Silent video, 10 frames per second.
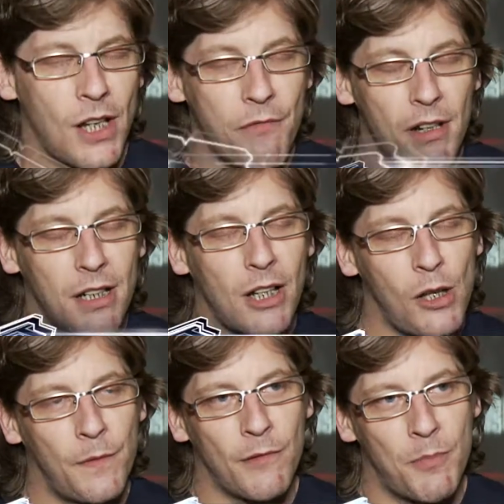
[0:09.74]
the overriding goal
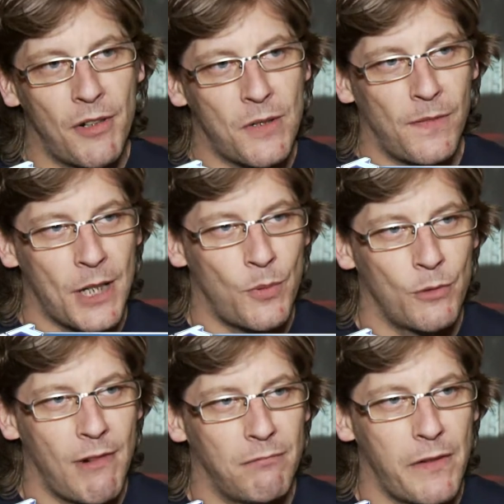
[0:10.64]
for Operation Flashpoint
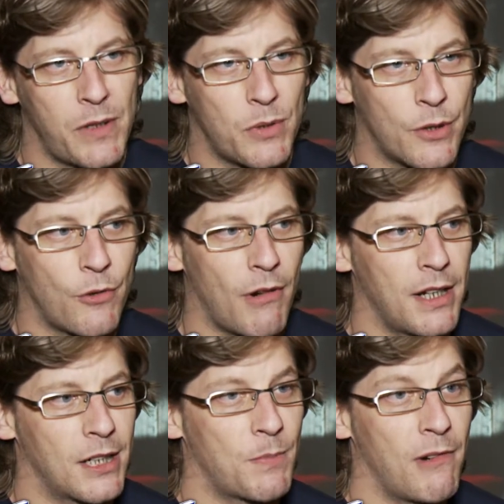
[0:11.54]
Red River was to create
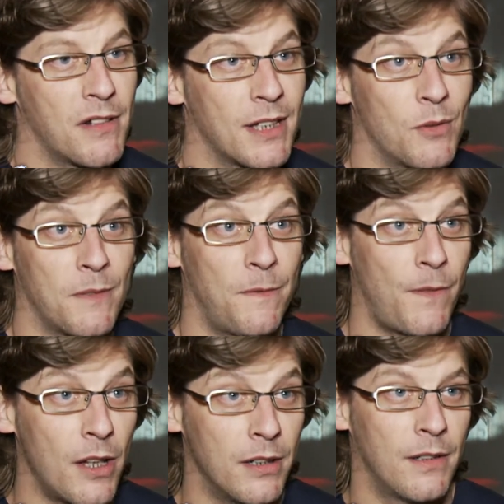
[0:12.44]
an experience that was
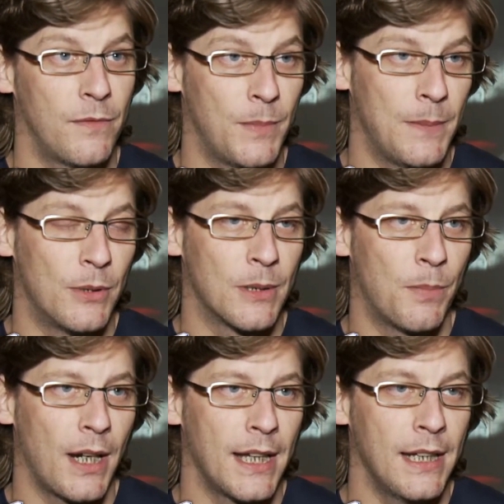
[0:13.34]
fun for people to
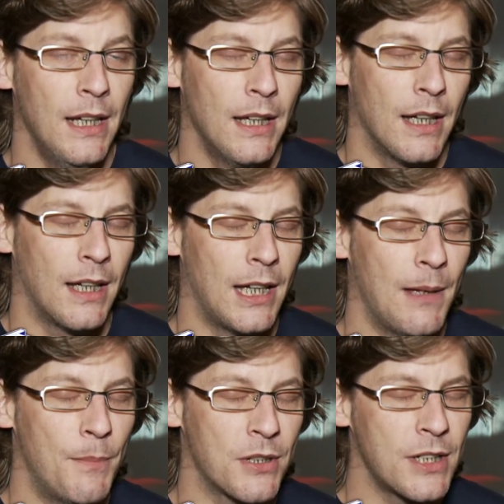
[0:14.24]
play,
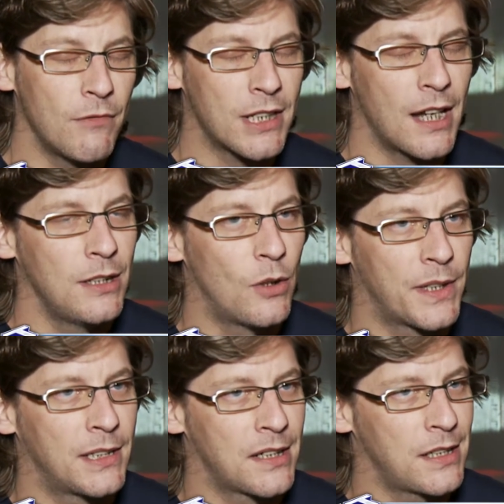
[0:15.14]
but still retain the
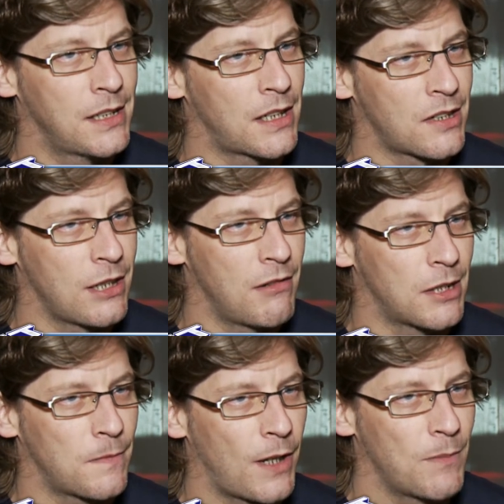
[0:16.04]
authenticity that the series
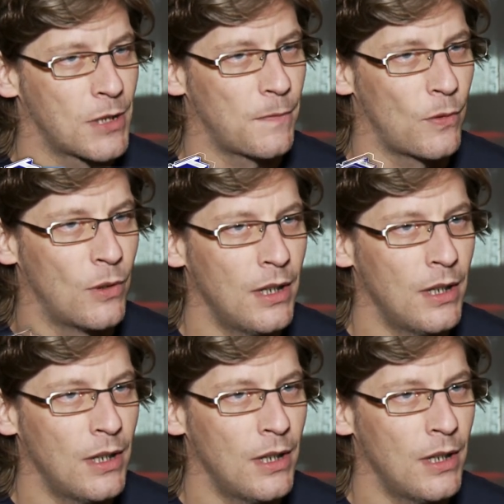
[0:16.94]
is famous for.